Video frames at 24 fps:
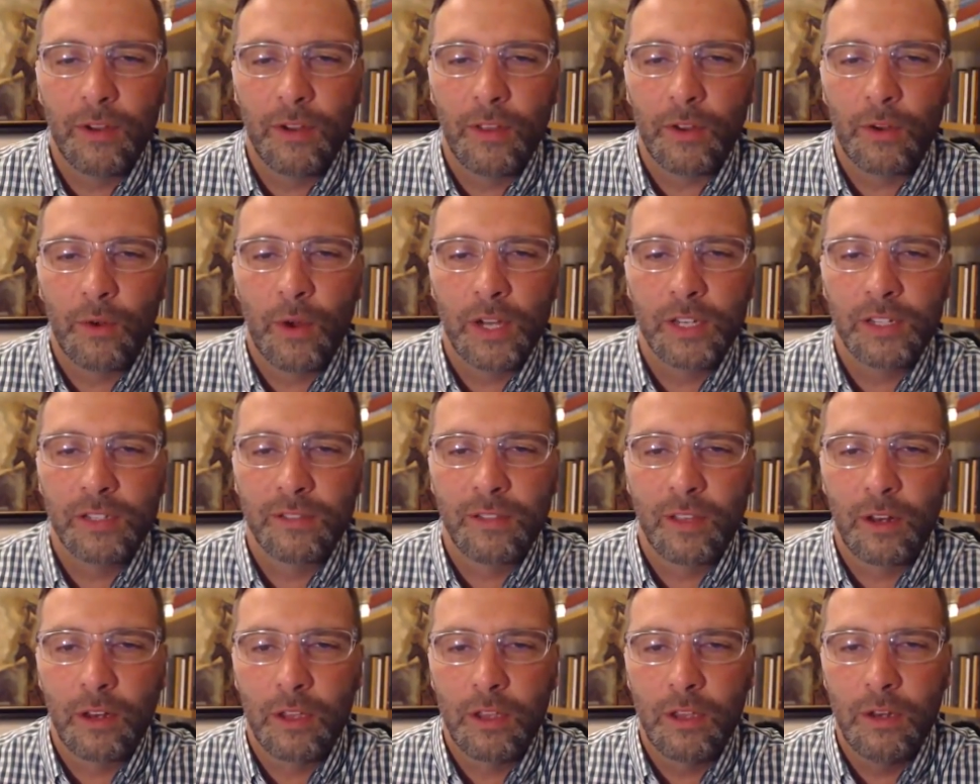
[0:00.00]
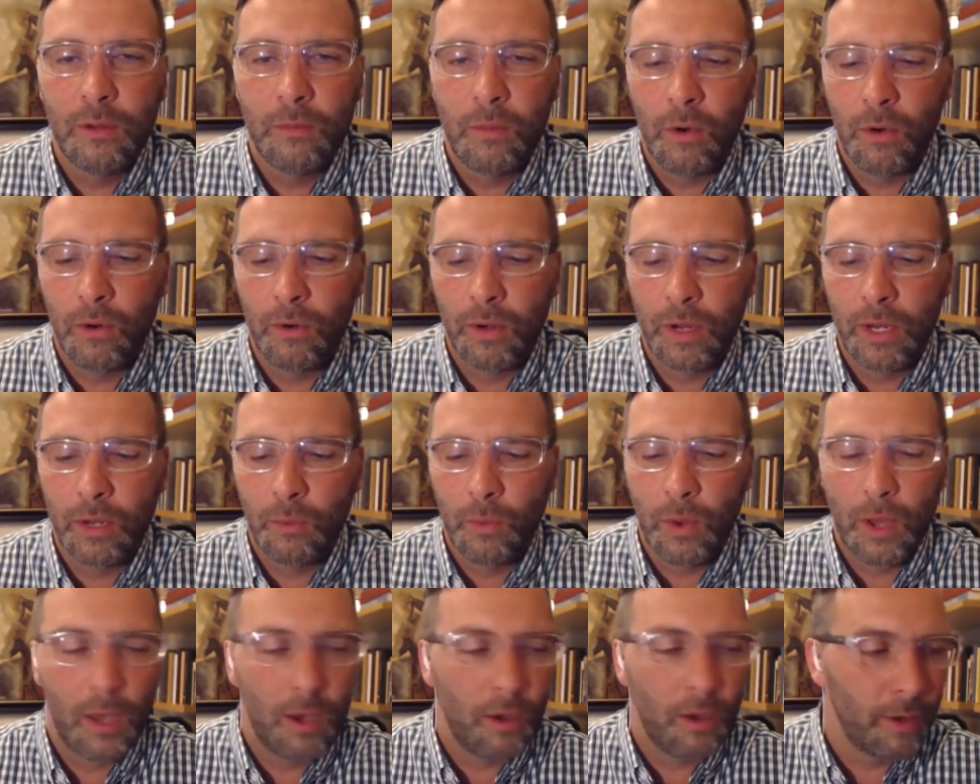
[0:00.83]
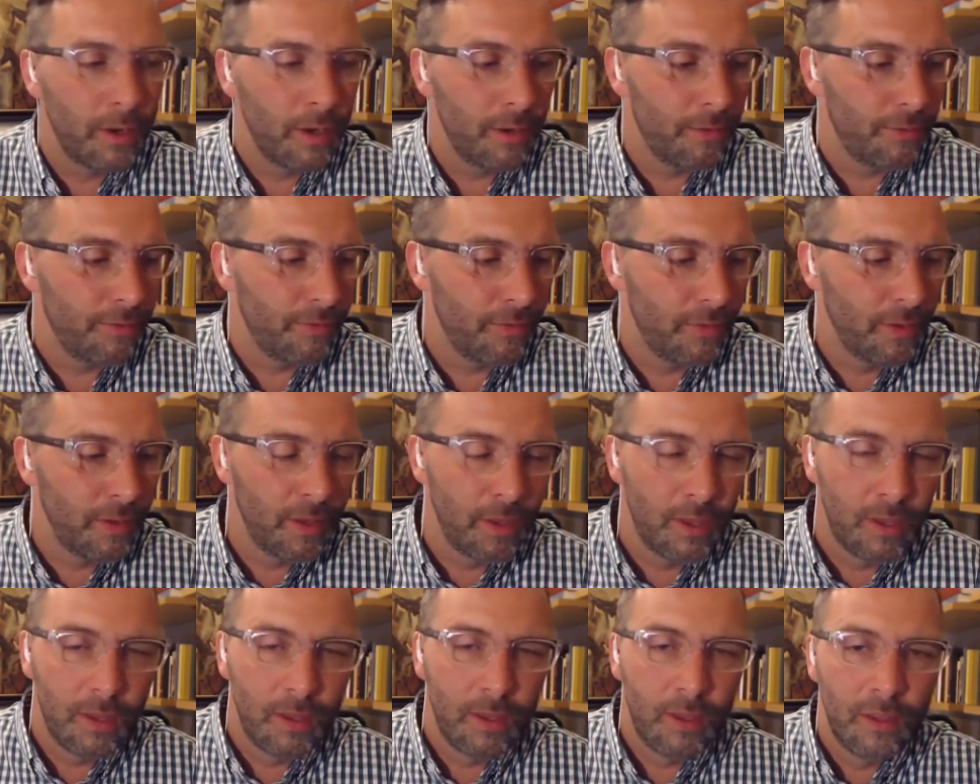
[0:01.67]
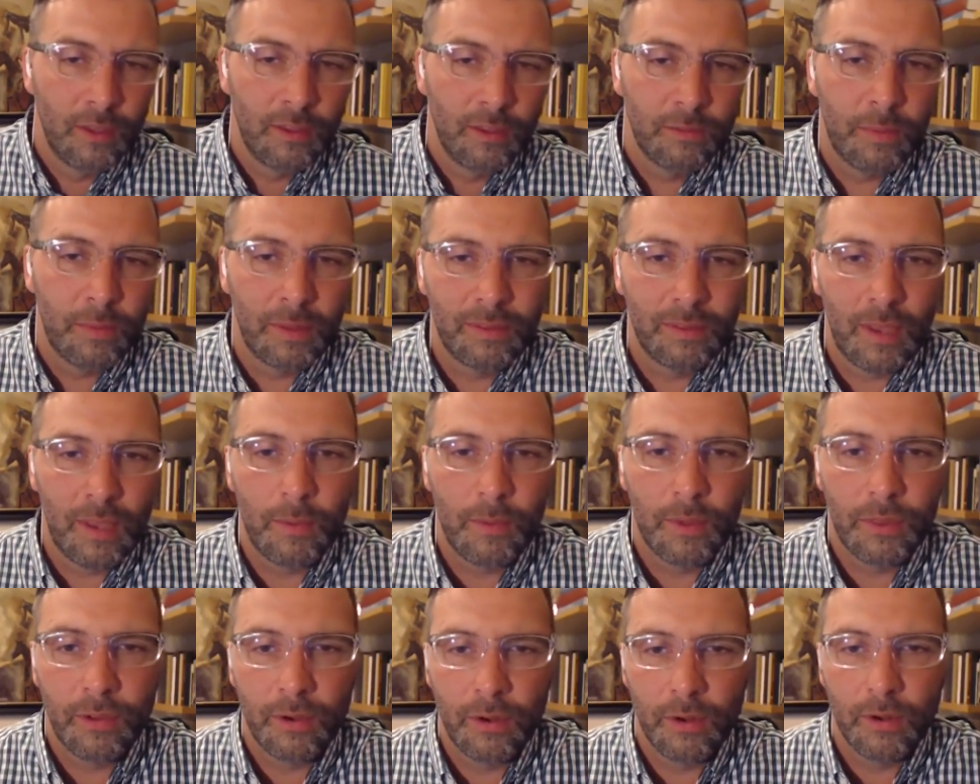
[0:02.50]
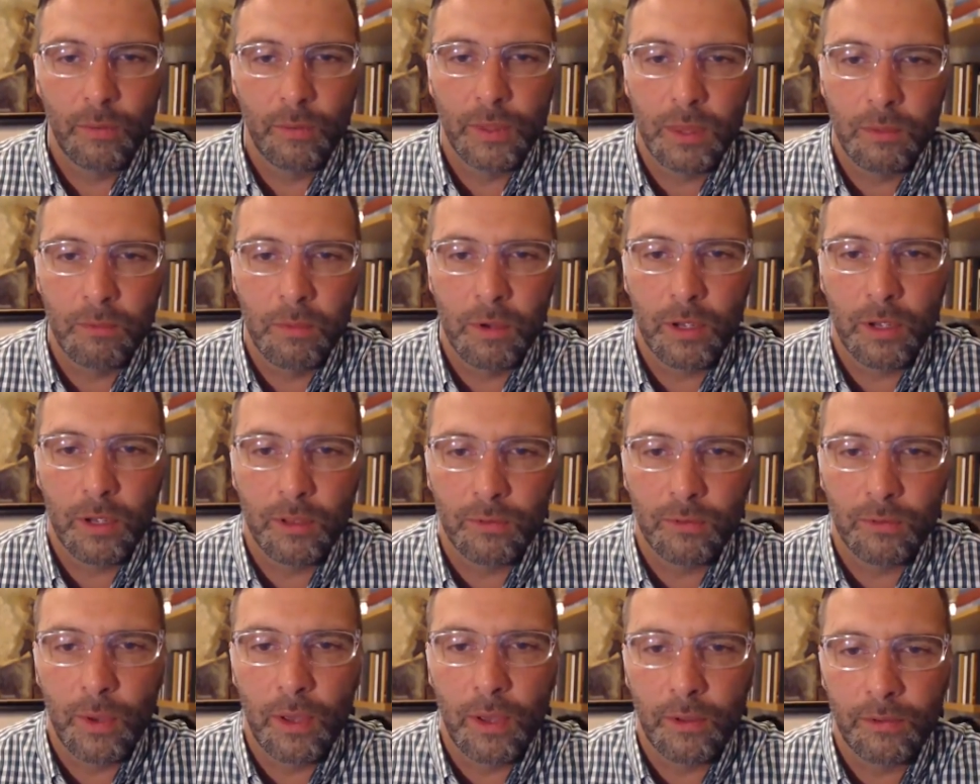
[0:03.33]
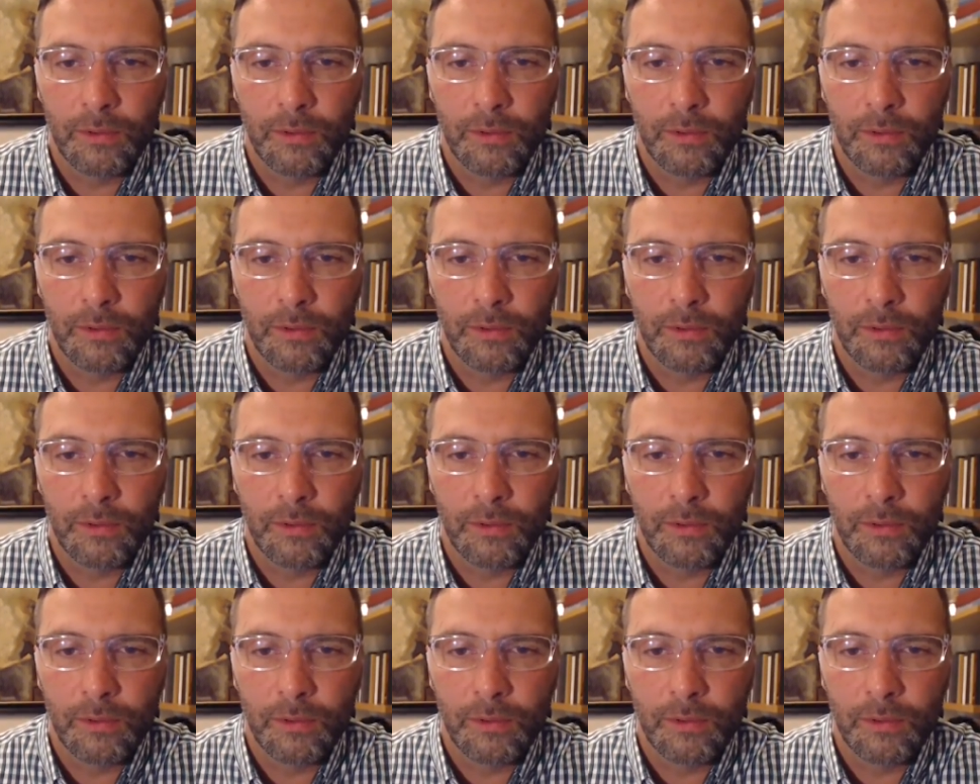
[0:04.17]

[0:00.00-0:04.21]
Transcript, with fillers: Other questions? I know you know Maureen well and have spent time with her and with the book as well.